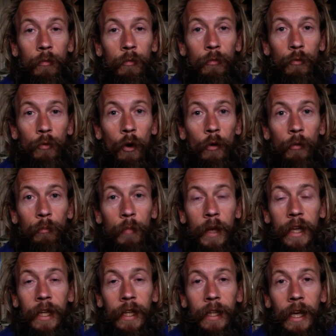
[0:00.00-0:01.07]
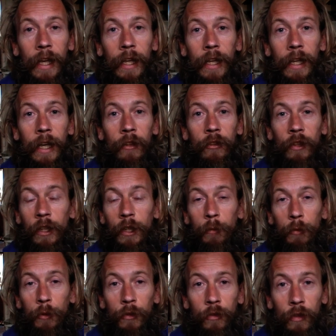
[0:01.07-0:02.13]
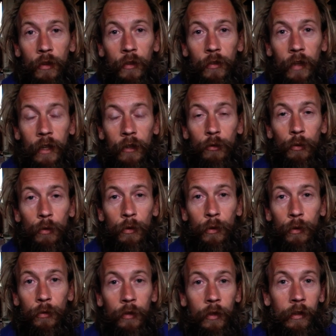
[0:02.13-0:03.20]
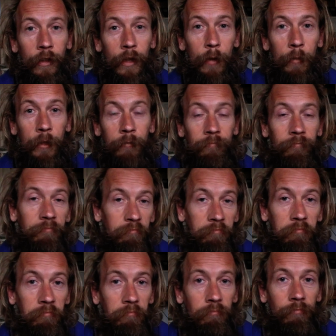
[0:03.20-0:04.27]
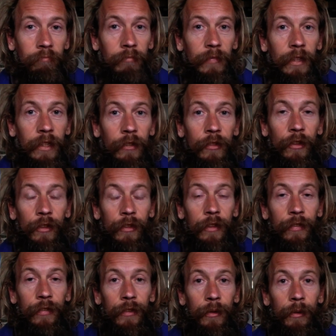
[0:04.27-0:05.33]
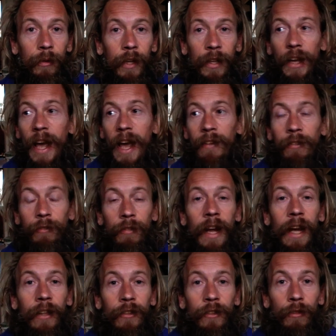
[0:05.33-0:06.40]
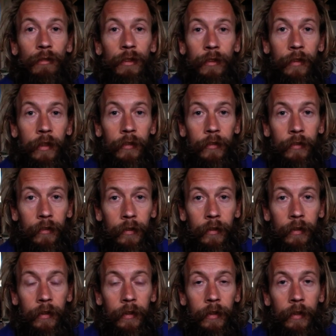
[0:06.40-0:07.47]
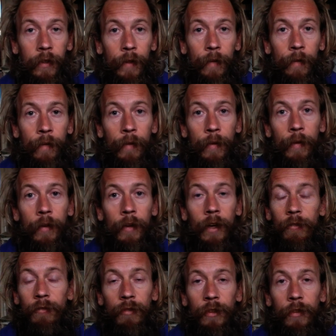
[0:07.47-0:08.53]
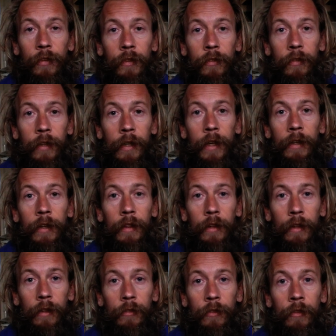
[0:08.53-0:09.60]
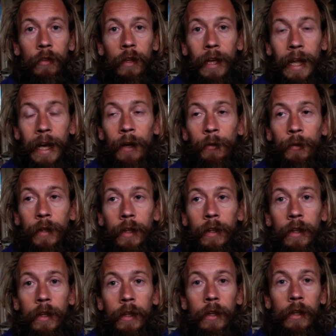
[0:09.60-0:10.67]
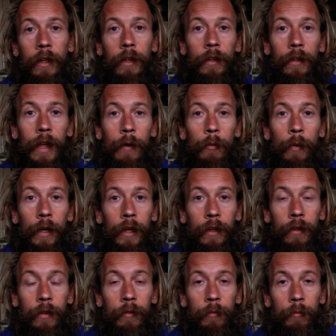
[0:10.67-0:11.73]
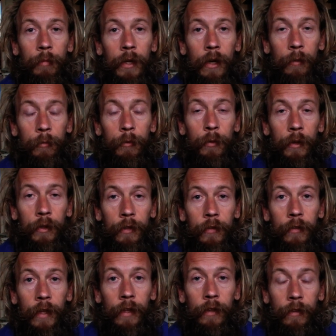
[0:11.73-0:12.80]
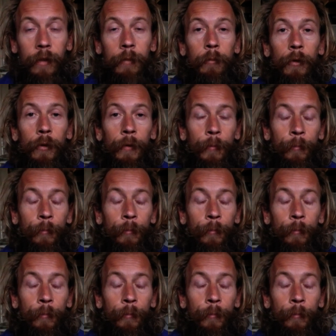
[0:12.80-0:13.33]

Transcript: not making that connection anymore, so the sexual thoughts aren't coming. And it's not difficult, and I haven't had to resist. I haven't resisted anything, I've just allowed it, and that way come to understand it more.